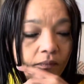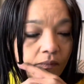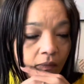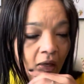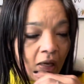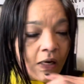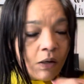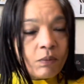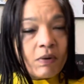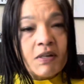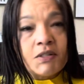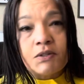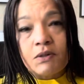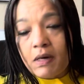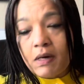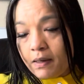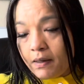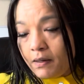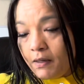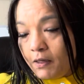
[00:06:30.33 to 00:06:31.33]
Anyway, so
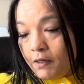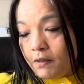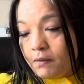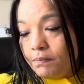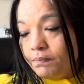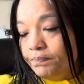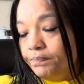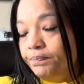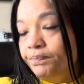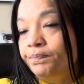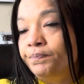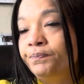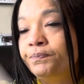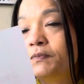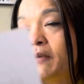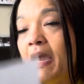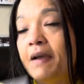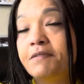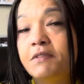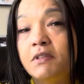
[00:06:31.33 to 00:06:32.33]
I,
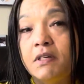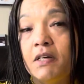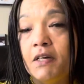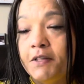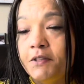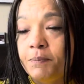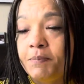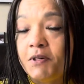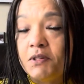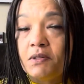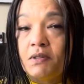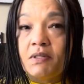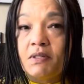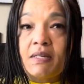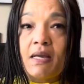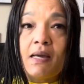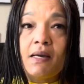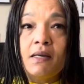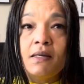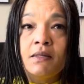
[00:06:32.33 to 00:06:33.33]
after the other person
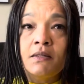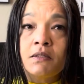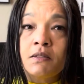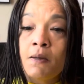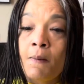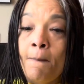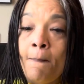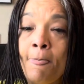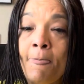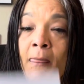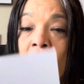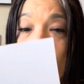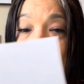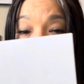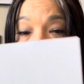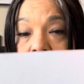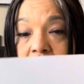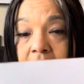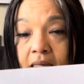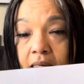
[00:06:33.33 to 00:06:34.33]
signs,
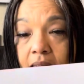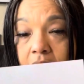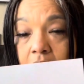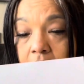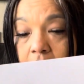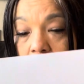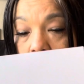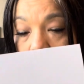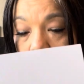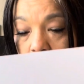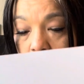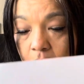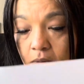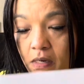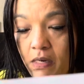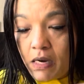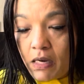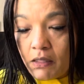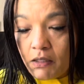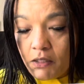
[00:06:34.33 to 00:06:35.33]
I take the
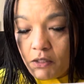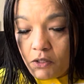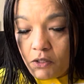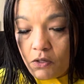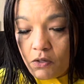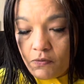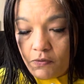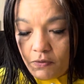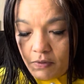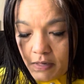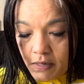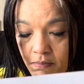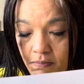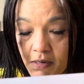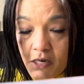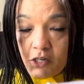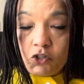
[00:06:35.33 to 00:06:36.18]
document, I look over it, make